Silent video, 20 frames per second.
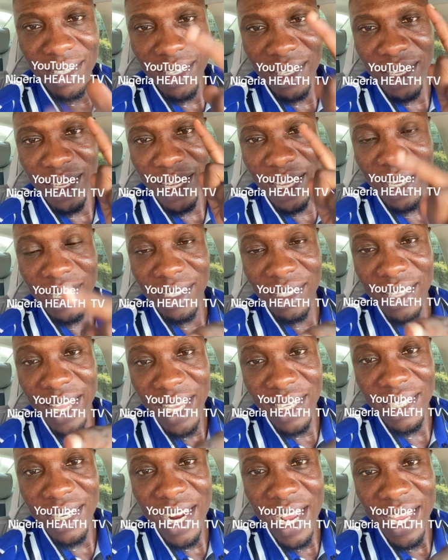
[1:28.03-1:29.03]
is
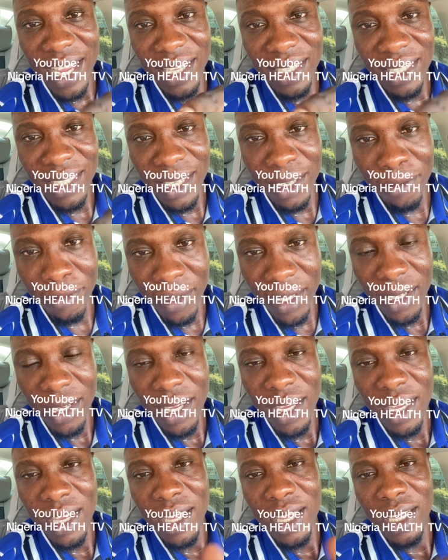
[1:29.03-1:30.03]
Nigerian Health TV.
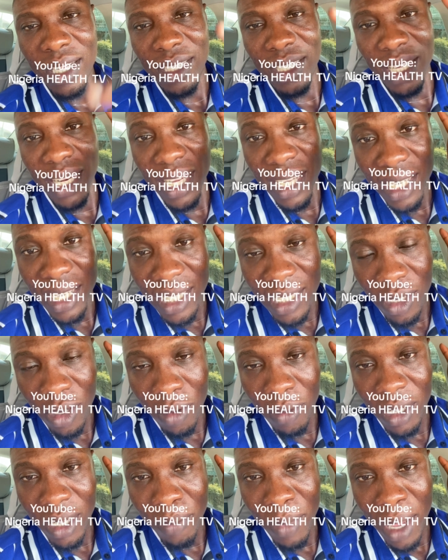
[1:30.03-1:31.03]
The link is
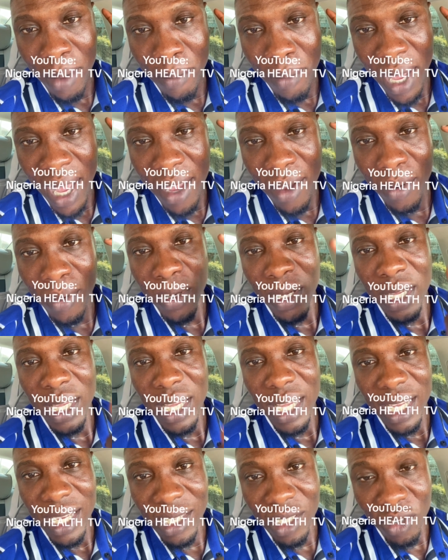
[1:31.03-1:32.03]
in my bio.
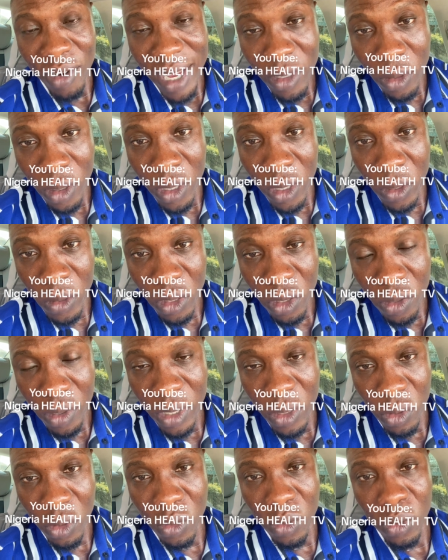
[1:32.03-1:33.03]
It's right on your screen
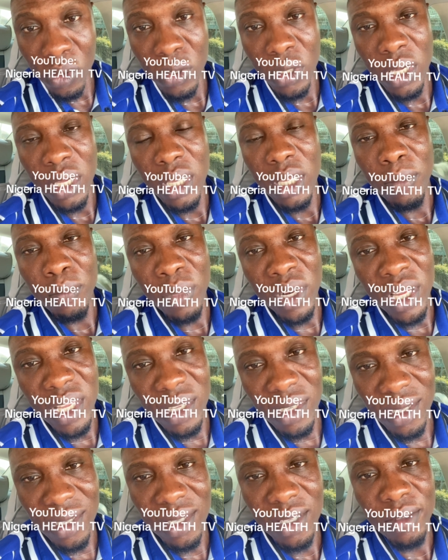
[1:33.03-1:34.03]
too.
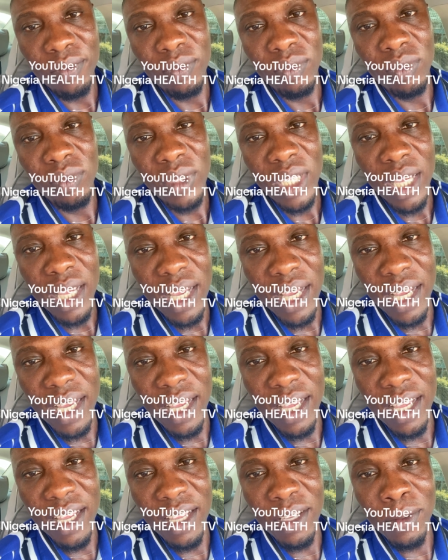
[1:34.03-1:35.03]
Please,
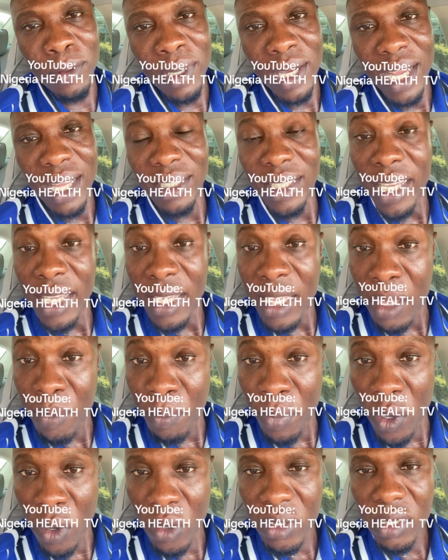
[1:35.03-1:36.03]
you can take a
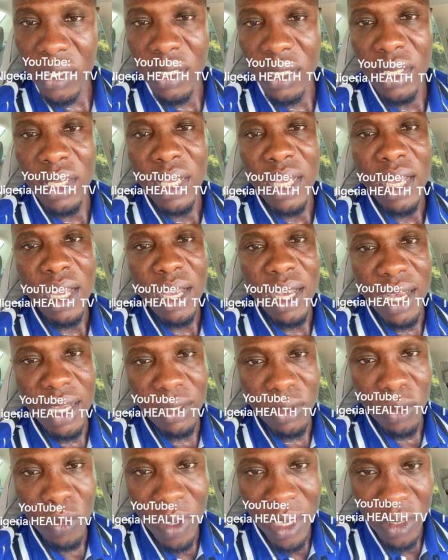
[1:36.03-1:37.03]
pause and
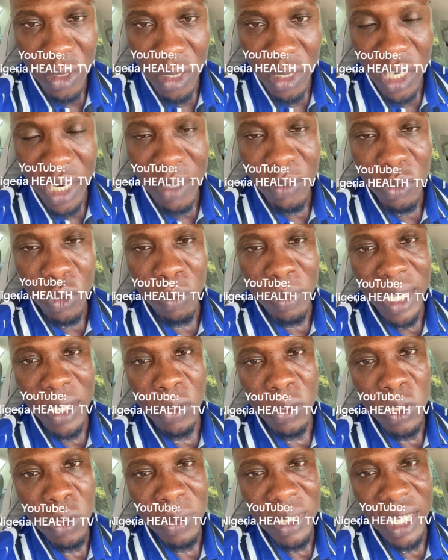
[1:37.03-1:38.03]
go and subscribe to my
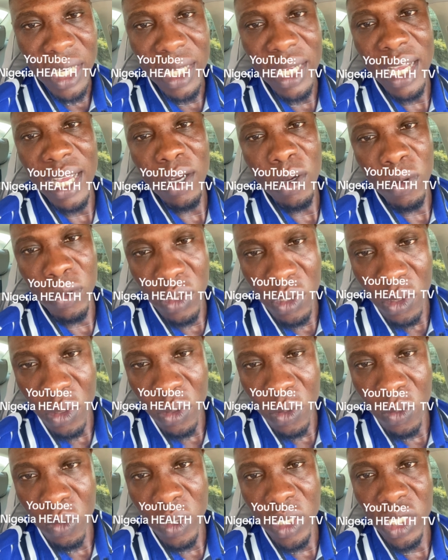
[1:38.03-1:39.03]
YouTube channel and continue
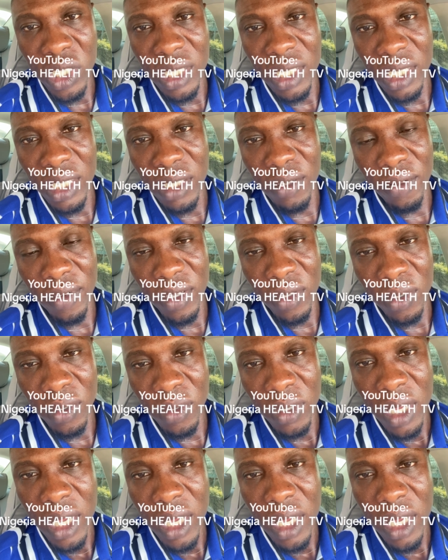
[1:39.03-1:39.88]
watching this video.